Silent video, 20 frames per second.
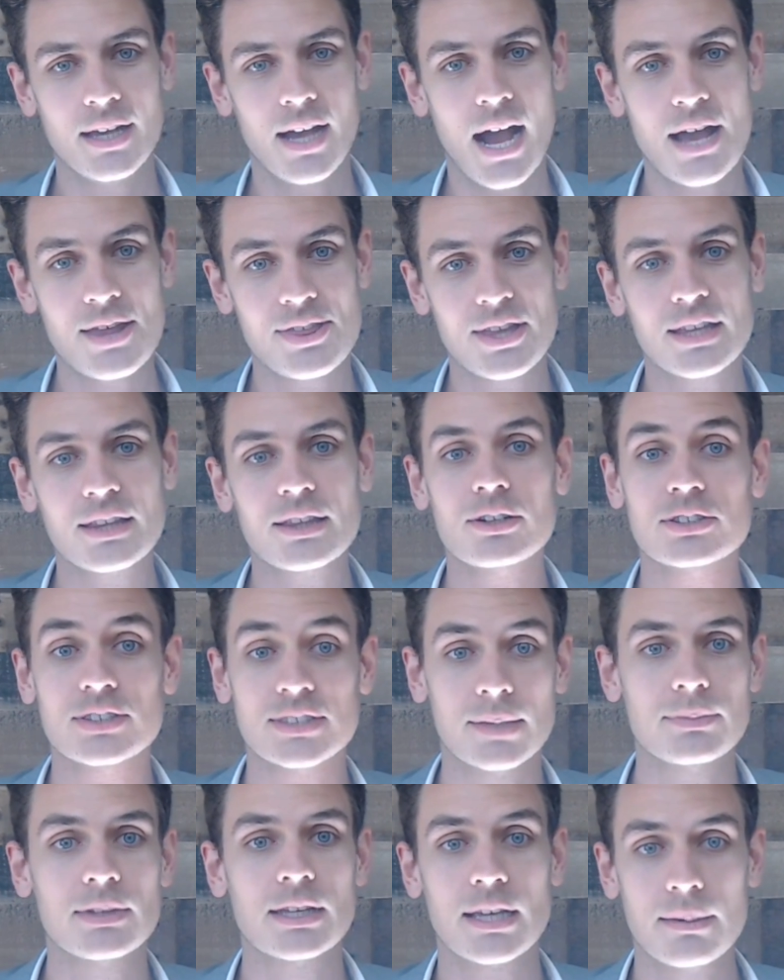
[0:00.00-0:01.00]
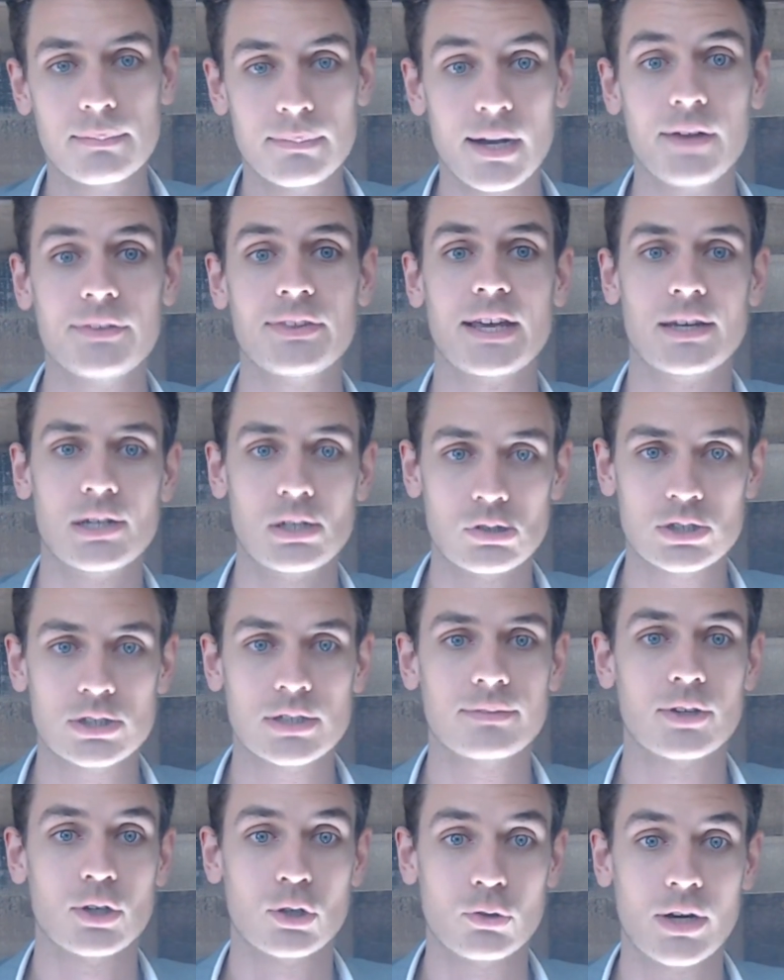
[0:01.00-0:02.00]
I think there's something about that notion
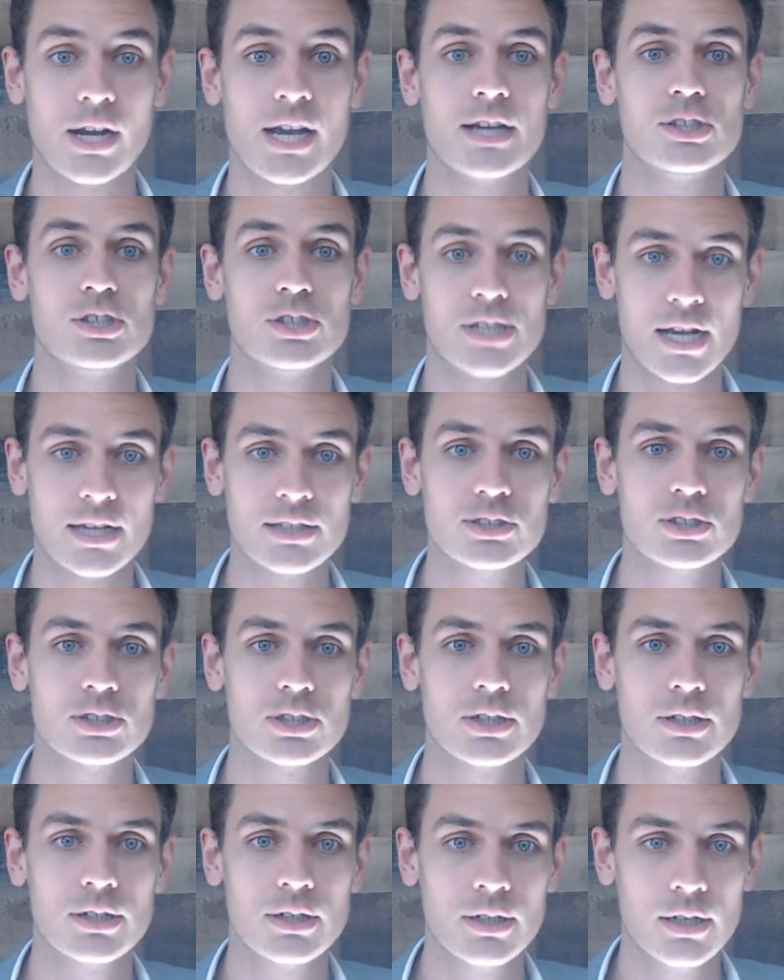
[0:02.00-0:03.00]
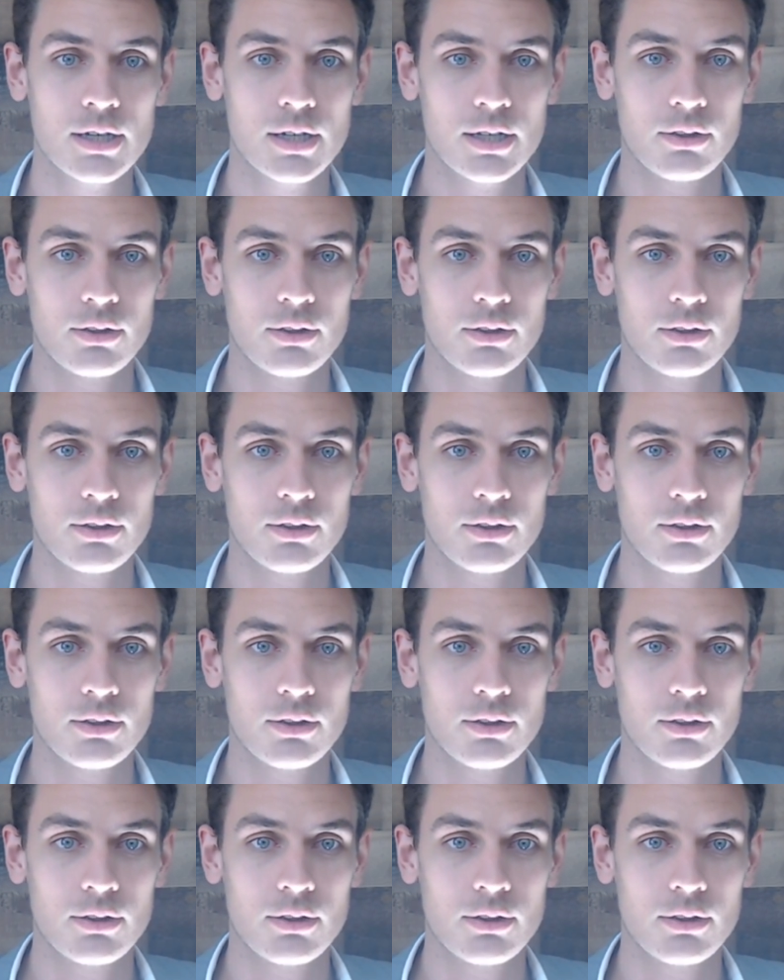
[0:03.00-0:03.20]
of the grand gesture.